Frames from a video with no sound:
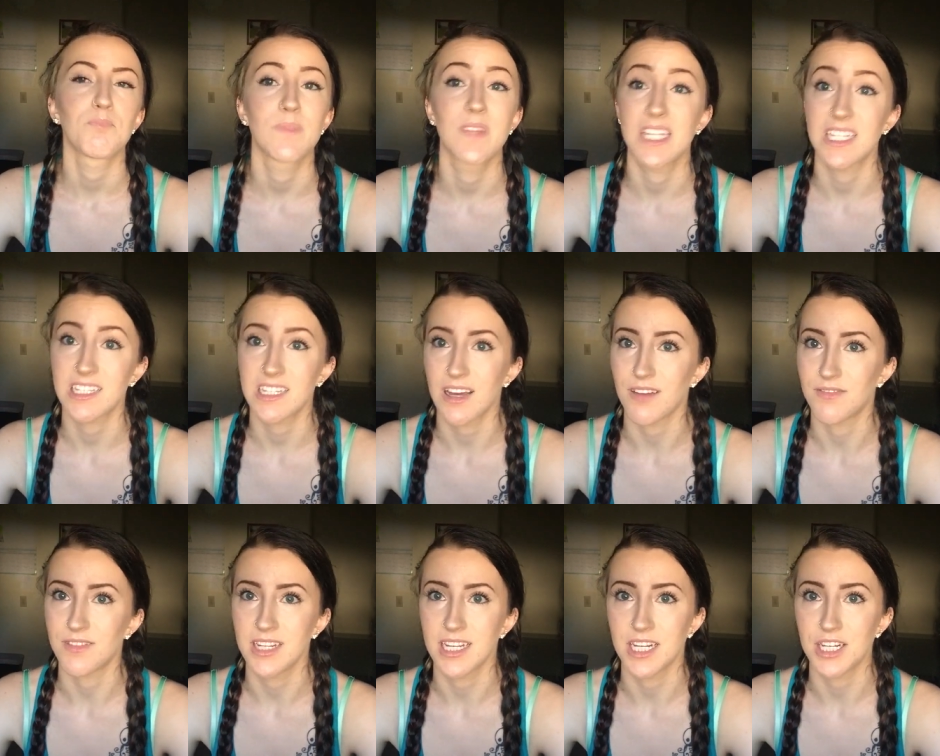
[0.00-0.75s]
This
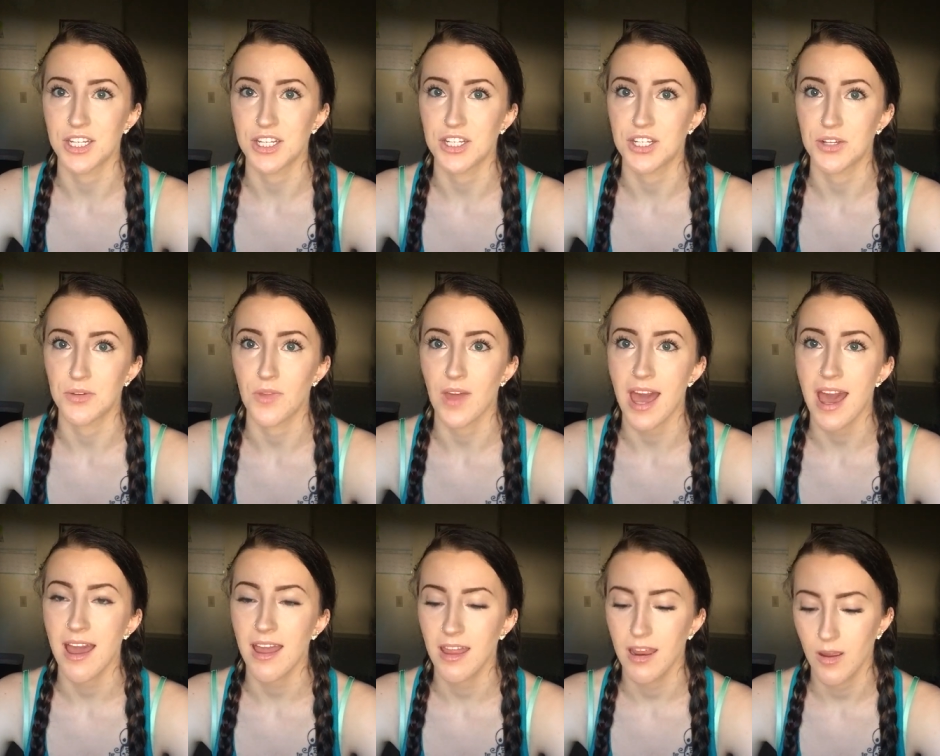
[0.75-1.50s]
stuff didn't do
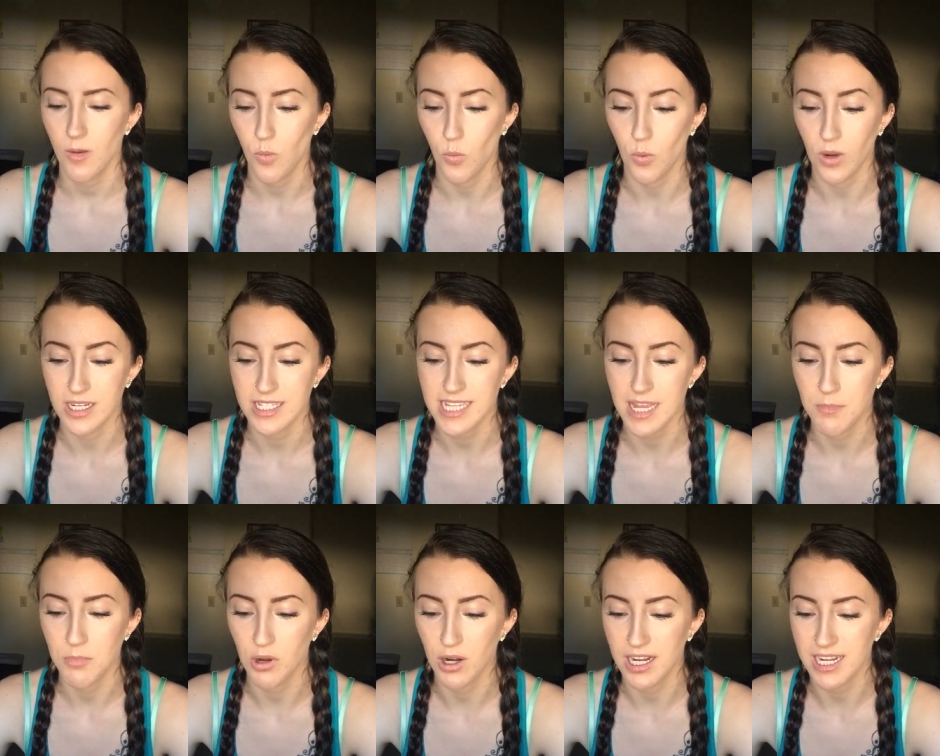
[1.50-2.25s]
that. Once
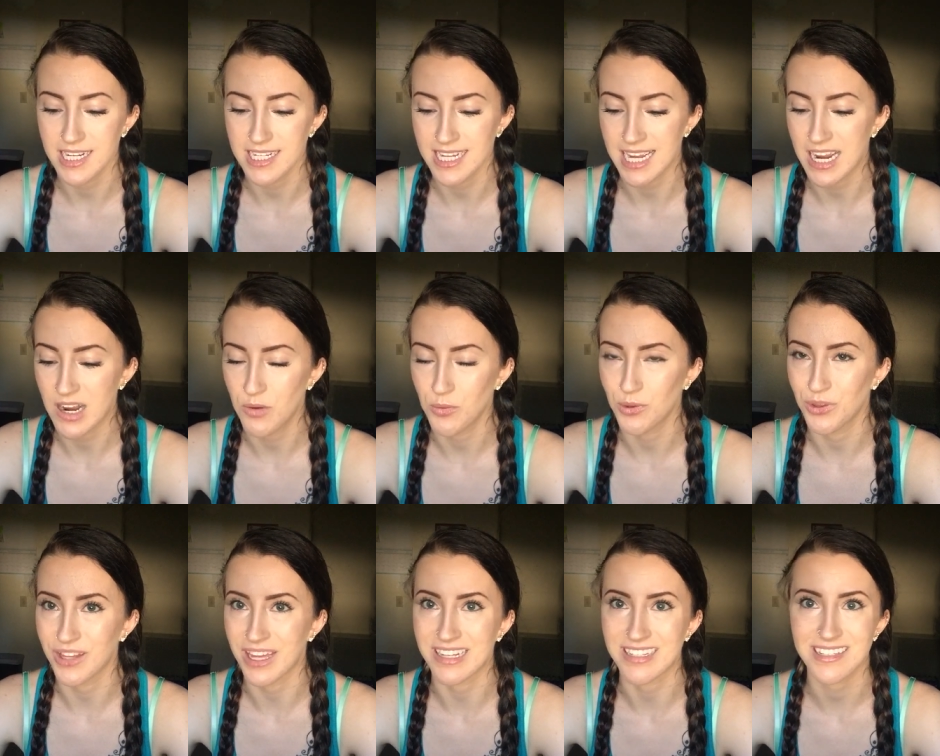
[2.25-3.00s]
I put it
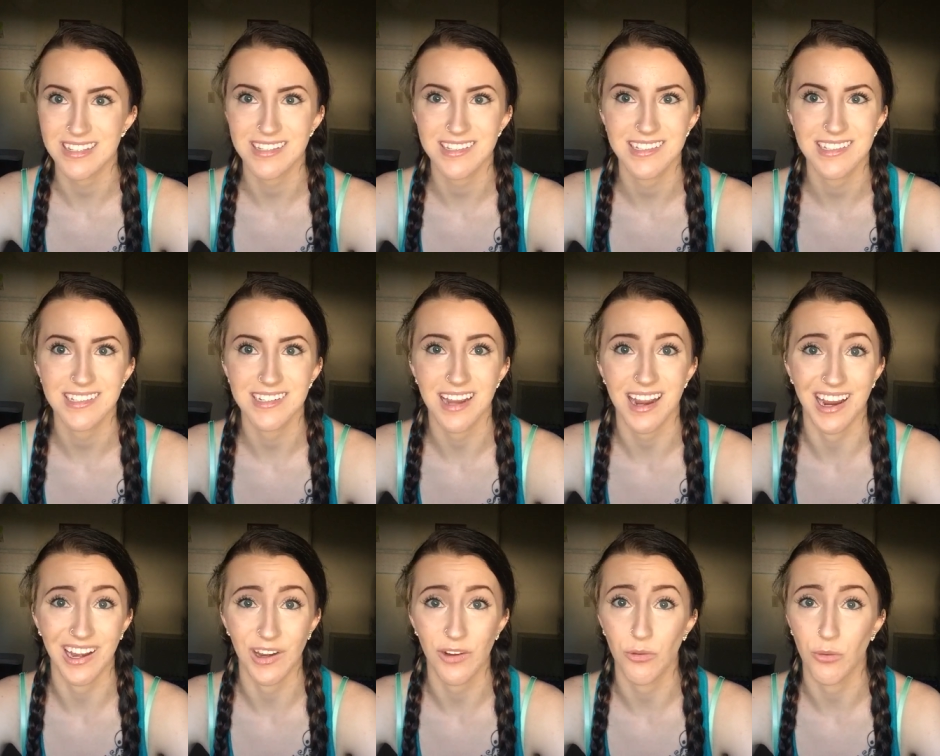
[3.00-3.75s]
down, that's
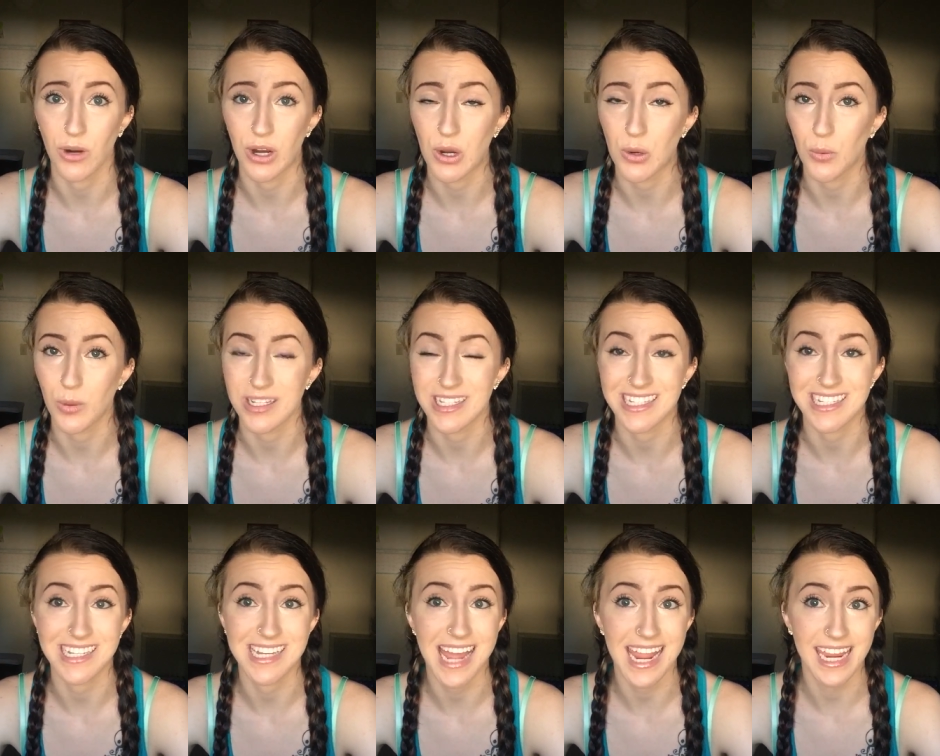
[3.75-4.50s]
kind of where it was
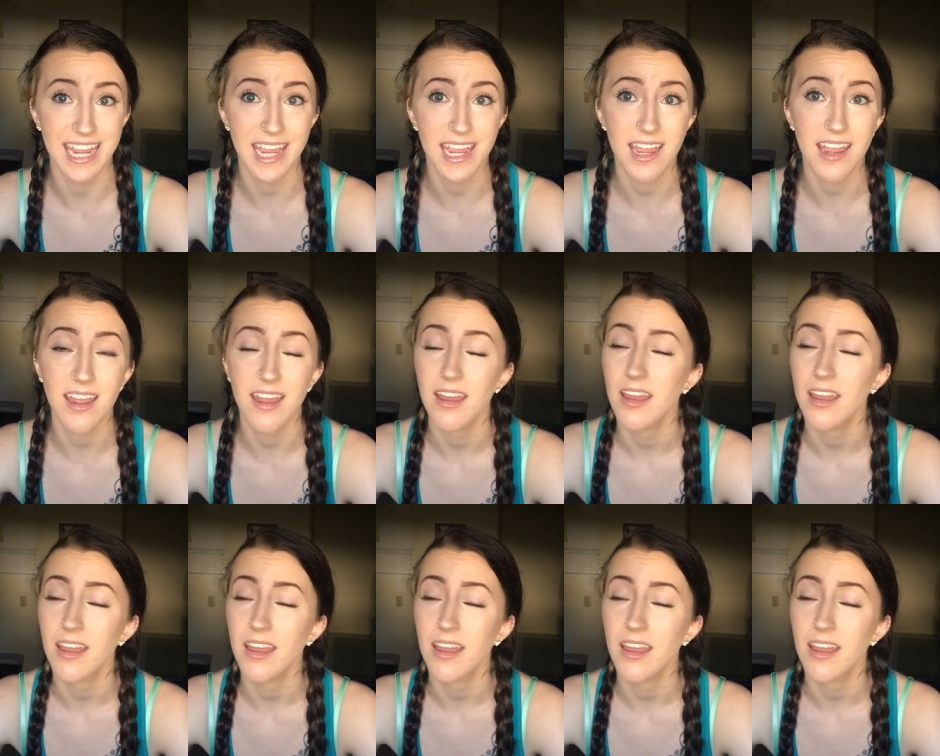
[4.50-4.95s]
staying.